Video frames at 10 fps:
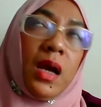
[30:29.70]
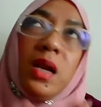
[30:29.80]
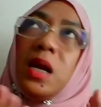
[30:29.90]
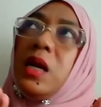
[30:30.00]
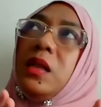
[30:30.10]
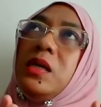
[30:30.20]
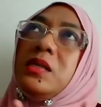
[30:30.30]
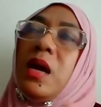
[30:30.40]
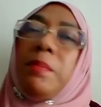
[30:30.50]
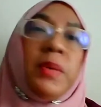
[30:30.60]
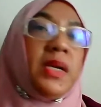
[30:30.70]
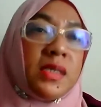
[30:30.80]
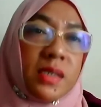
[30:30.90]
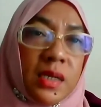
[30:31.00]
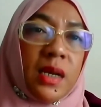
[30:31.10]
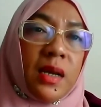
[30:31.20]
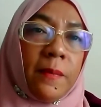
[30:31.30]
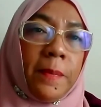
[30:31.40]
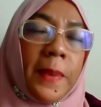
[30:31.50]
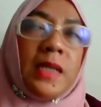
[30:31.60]
And that, that things happened
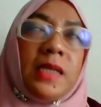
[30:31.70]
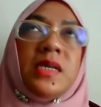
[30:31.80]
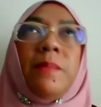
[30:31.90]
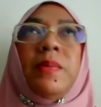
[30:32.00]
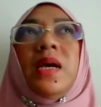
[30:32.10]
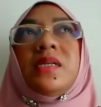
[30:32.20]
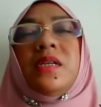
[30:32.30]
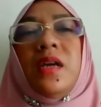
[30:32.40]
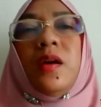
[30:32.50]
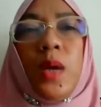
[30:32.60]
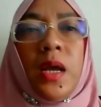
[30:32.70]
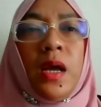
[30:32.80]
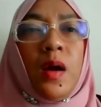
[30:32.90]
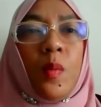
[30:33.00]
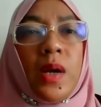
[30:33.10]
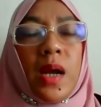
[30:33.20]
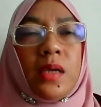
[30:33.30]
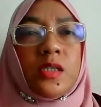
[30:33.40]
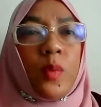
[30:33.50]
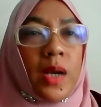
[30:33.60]
yesterday. That things happened yesterday when, when I
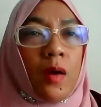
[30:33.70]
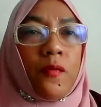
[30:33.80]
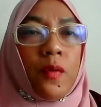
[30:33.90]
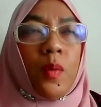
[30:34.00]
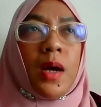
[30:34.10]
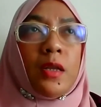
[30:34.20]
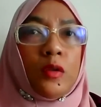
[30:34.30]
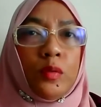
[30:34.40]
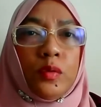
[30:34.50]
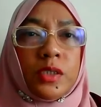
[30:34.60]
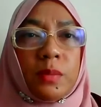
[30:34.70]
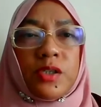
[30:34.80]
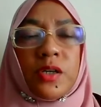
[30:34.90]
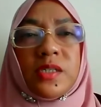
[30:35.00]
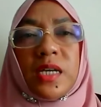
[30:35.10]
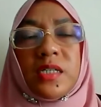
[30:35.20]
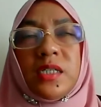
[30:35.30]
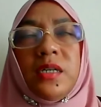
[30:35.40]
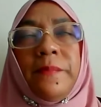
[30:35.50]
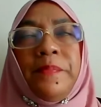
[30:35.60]
just went out for a while to do some
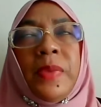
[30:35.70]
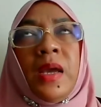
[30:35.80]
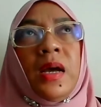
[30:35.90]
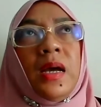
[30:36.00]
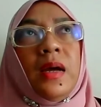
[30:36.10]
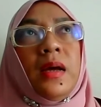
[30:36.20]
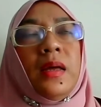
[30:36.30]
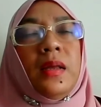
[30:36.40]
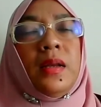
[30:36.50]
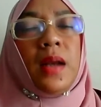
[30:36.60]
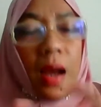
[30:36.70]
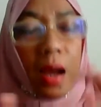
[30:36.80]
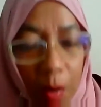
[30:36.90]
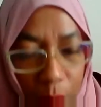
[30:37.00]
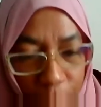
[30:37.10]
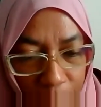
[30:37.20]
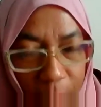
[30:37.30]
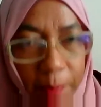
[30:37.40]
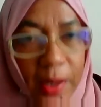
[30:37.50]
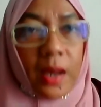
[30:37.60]
transaction. Then I out from
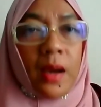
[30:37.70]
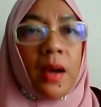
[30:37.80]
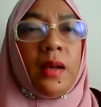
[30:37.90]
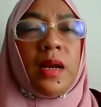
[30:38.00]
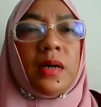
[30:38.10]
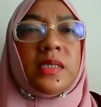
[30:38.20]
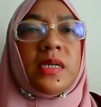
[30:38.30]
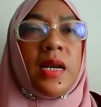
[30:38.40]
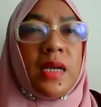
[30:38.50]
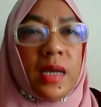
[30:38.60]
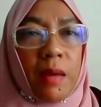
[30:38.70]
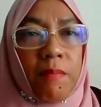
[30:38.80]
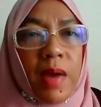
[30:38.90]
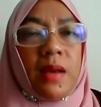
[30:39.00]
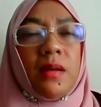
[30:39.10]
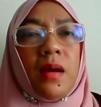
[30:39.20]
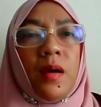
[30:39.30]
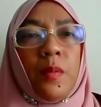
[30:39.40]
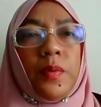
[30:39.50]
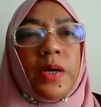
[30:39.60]
the bank, there is a handicapped man,
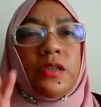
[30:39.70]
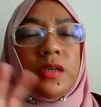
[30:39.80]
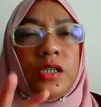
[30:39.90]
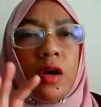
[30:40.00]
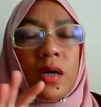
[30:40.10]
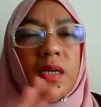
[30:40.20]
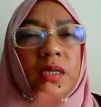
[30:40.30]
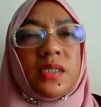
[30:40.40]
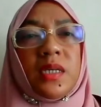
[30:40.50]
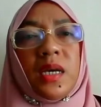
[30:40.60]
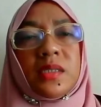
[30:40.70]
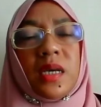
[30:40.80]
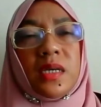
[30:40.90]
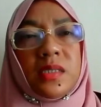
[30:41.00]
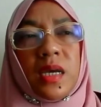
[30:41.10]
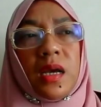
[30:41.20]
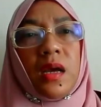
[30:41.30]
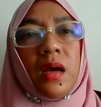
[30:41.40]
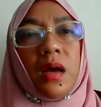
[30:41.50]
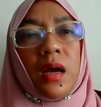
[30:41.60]
bring three chocolate cakes, and say,
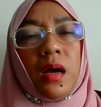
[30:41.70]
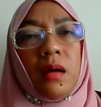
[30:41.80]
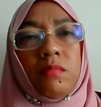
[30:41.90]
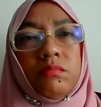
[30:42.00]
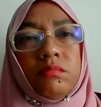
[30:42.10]
uh,